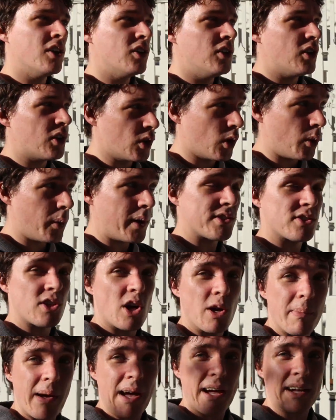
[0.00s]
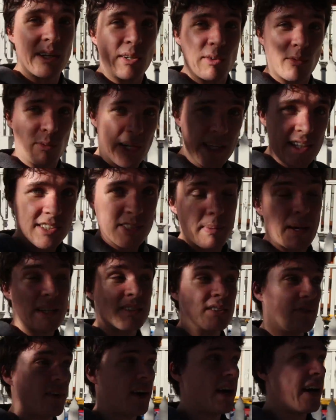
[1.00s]
You can always go back and
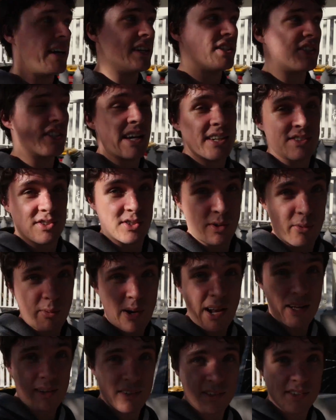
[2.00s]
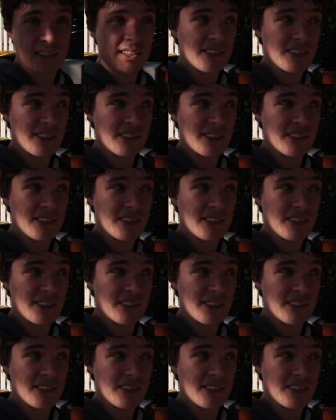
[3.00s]
re-specify and change it around.